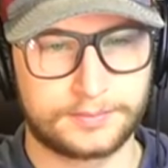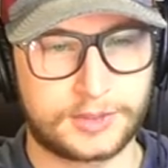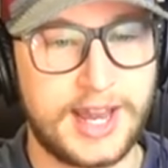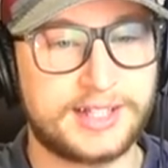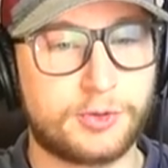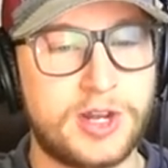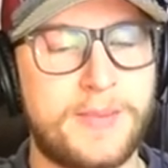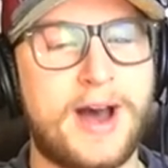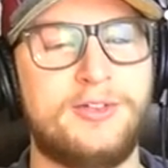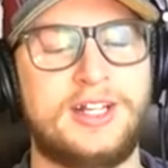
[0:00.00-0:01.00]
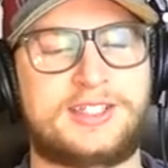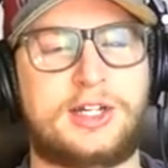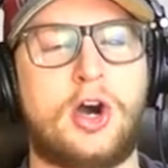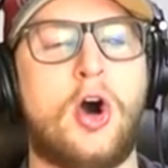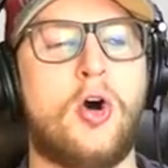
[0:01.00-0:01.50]
Yes, rebound. Let's
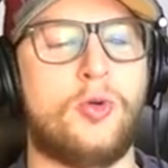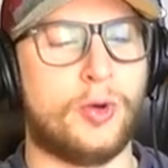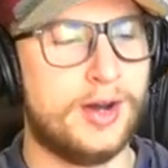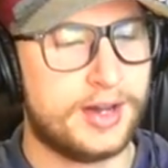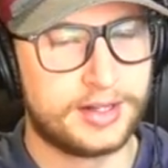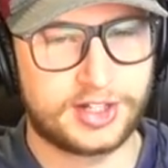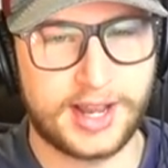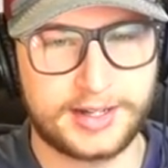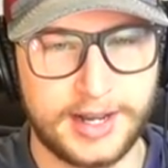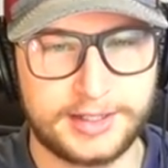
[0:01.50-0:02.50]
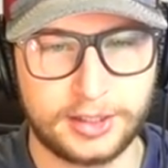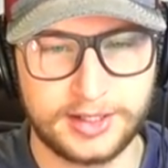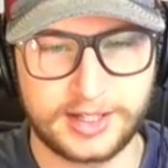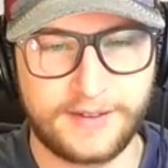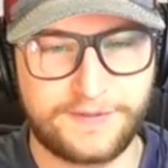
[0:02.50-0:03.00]
go. Jack Eichel
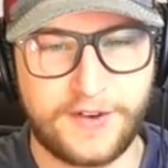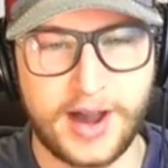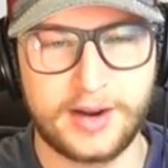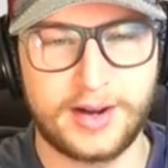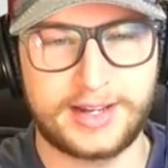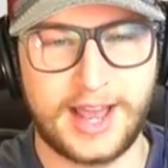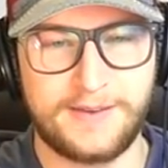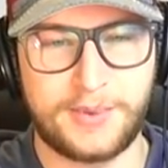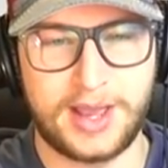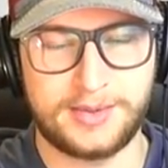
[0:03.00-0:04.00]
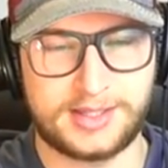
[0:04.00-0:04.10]
is on fire again, baby.